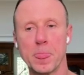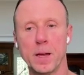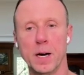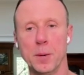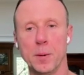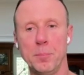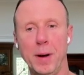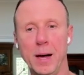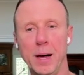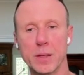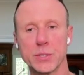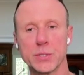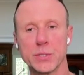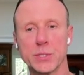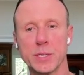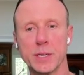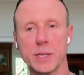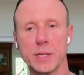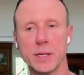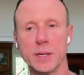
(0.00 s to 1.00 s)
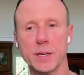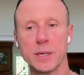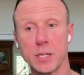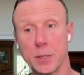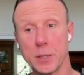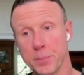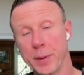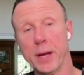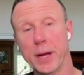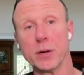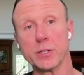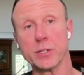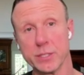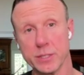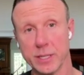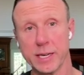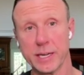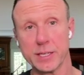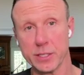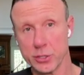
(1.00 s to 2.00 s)
policy compared
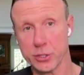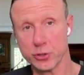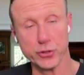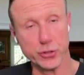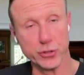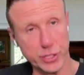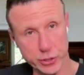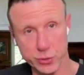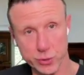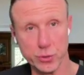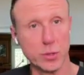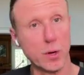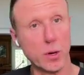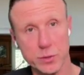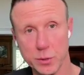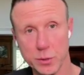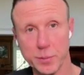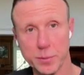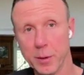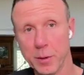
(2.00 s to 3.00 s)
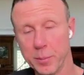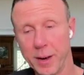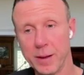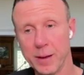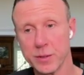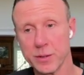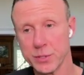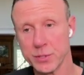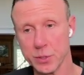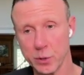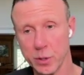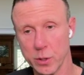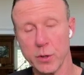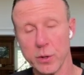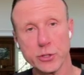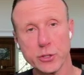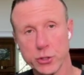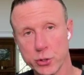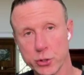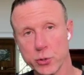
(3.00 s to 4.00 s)
to like a traditional long-term care policy
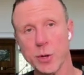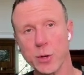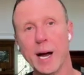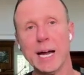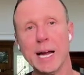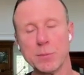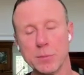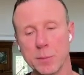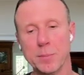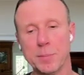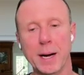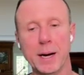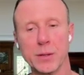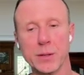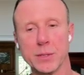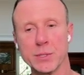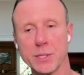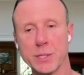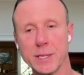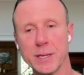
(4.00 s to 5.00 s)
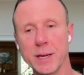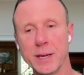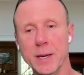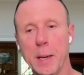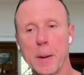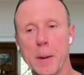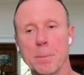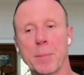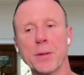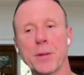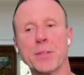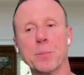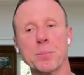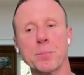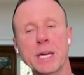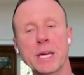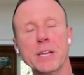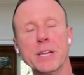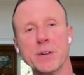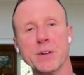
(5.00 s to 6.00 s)
or a true hybrid policy. But the
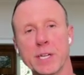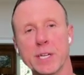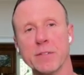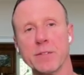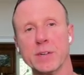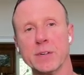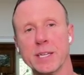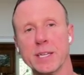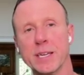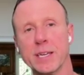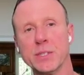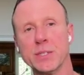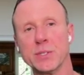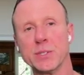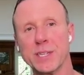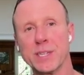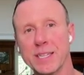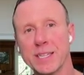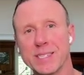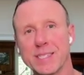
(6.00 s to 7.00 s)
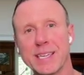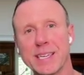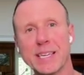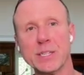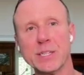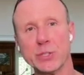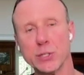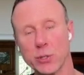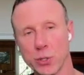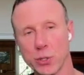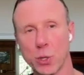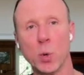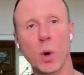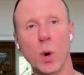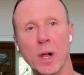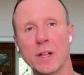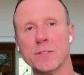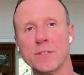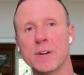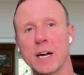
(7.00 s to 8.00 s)
benefit of it is it's easier to
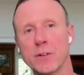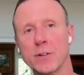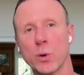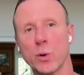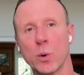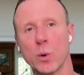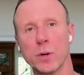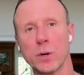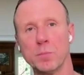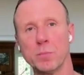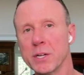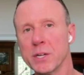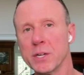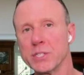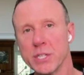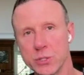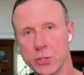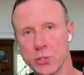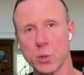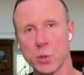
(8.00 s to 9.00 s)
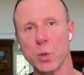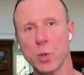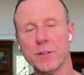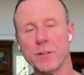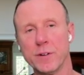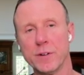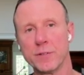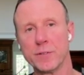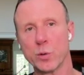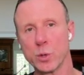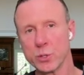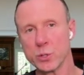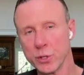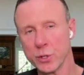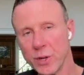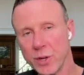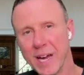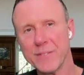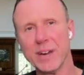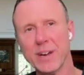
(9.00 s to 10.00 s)
qualify for, much easier to qualify for. So
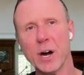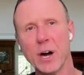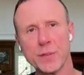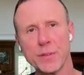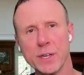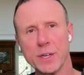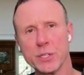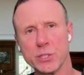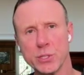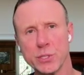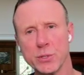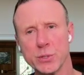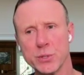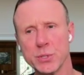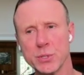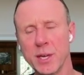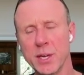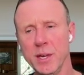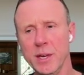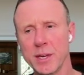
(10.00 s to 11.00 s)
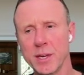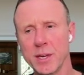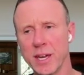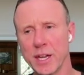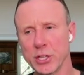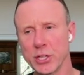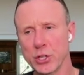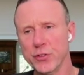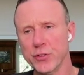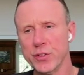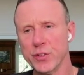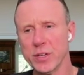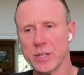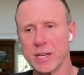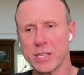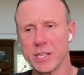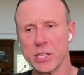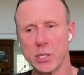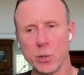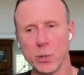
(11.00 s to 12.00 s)
if you have health issues and you feel
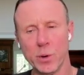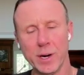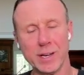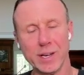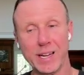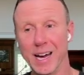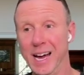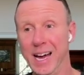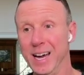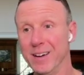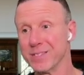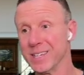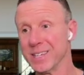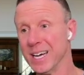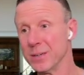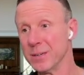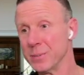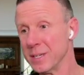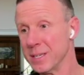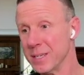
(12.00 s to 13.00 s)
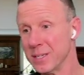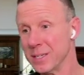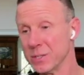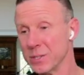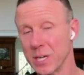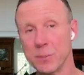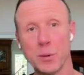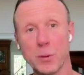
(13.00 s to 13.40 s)
like, you know what, I have diabetes,